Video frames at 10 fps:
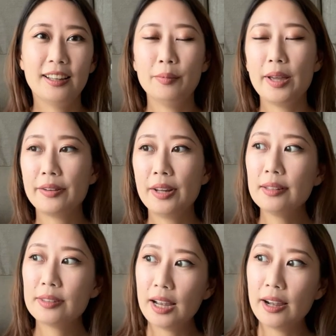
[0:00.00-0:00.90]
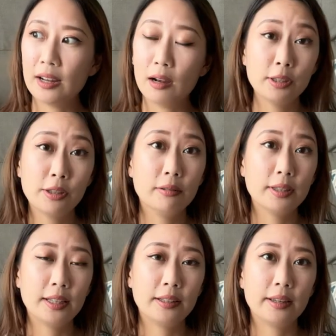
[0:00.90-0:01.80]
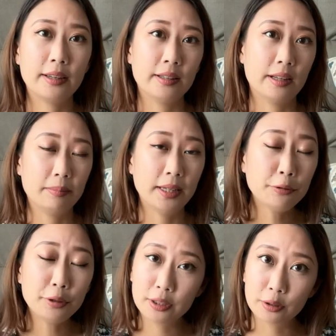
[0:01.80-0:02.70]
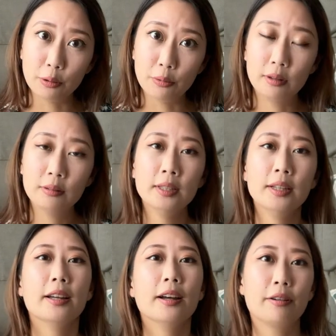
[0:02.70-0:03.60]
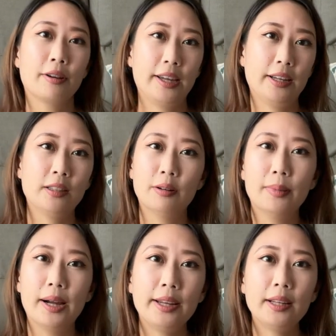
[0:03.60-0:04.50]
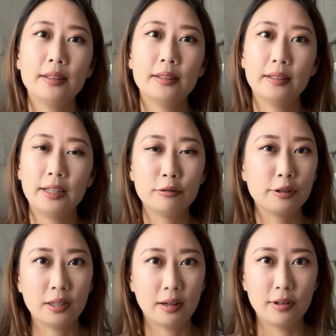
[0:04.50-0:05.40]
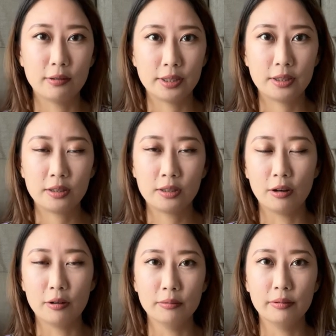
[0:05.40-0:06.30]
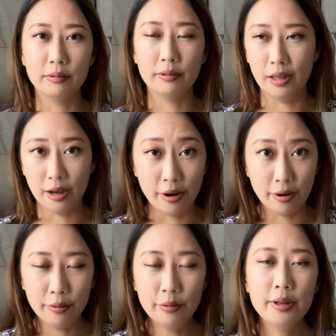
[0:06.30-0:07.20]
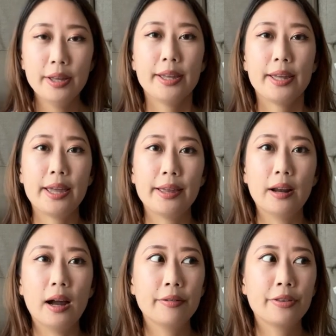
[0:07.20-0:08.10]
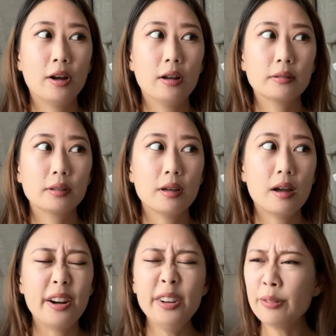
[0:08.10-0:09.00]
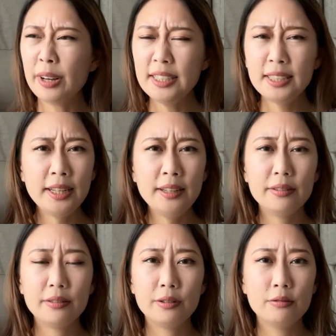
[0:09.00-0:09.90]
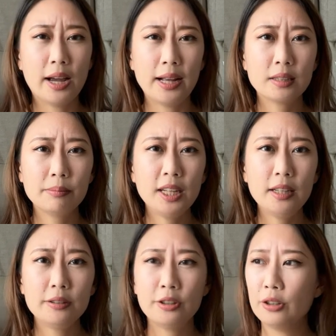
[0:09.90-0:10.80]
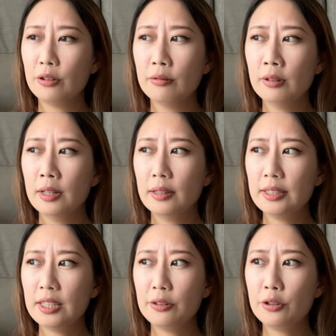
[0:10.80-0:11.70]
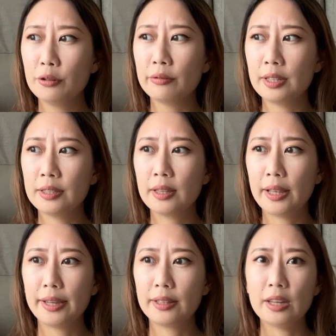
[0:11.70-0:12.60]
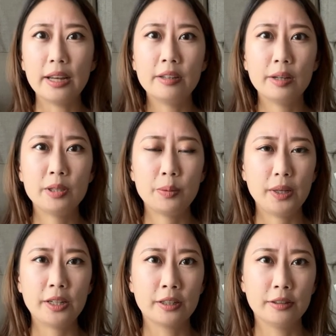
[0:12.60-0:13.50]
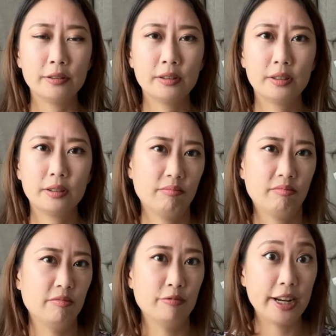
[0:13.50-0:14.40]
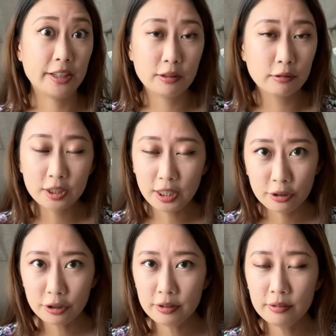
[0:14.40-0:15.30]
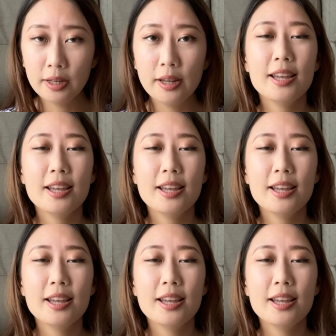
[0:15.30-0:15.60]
At that time, I was only in elementary school. Okay, so my English level was so low. And I thought, are you crazy? You asked me to listen to this like native speakers radio station.